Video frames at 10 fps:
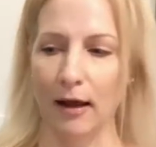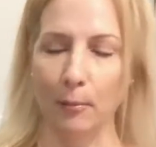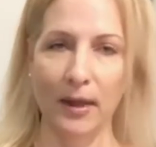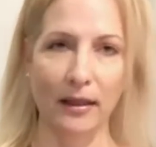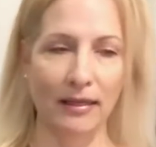
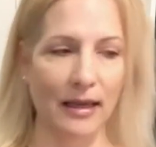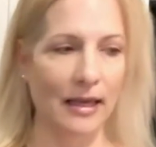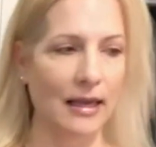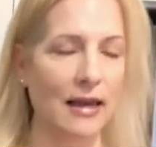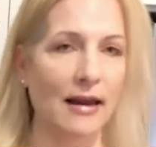But the
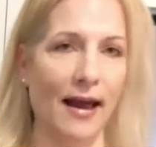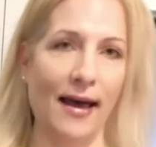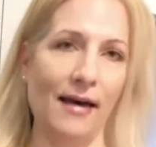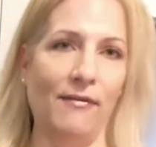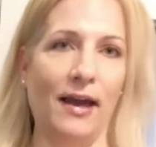key to
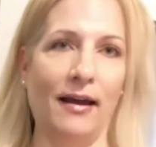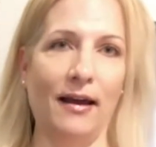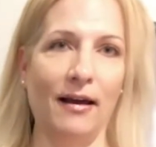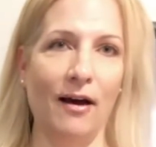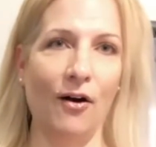having
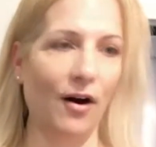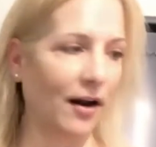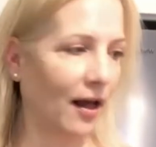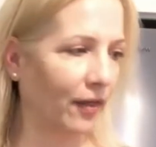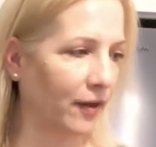a
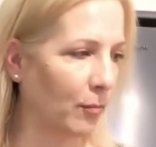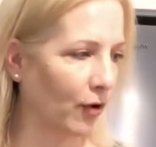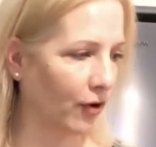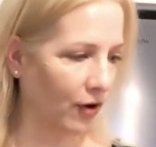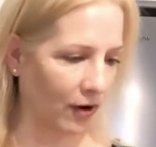heart-healthy
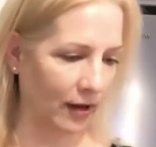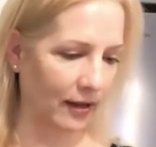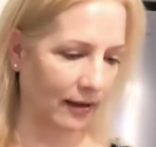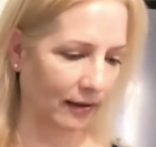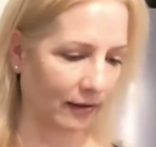burger
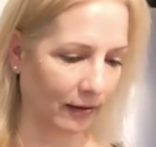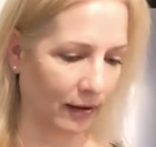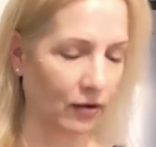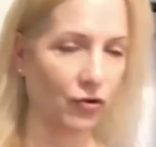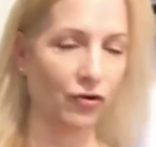is
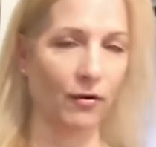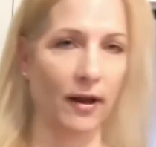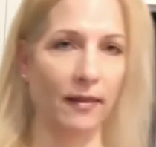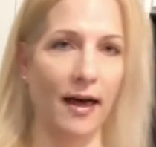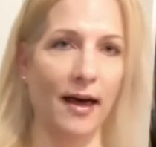
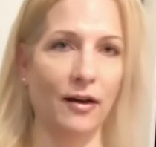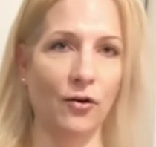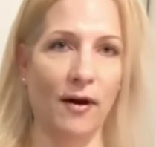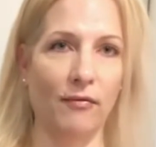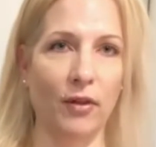ensuring that you
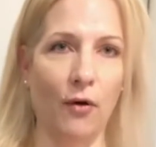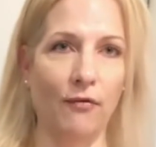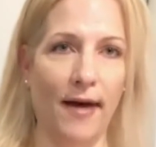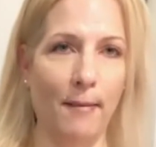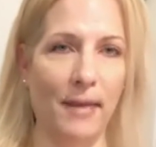have
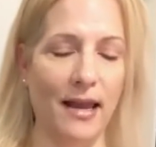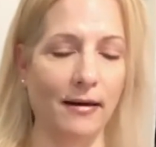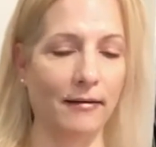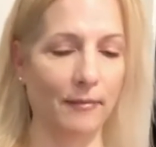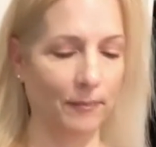low-fat
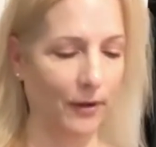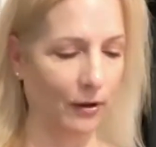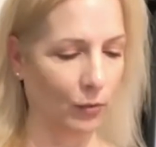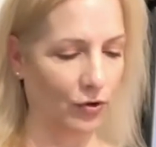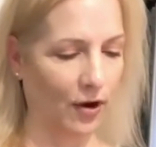meat,
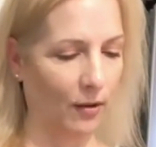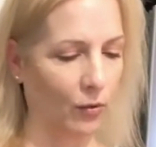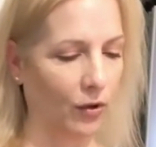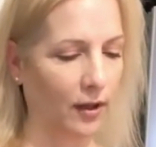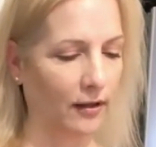which I
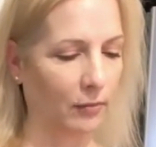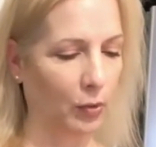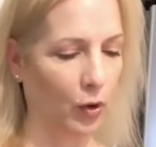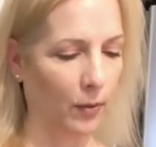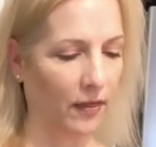will
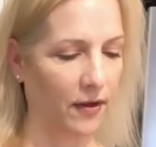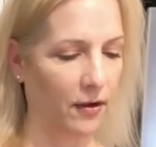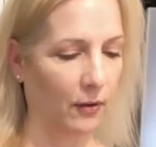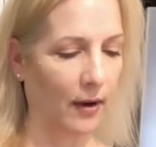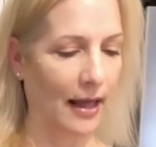explore with you,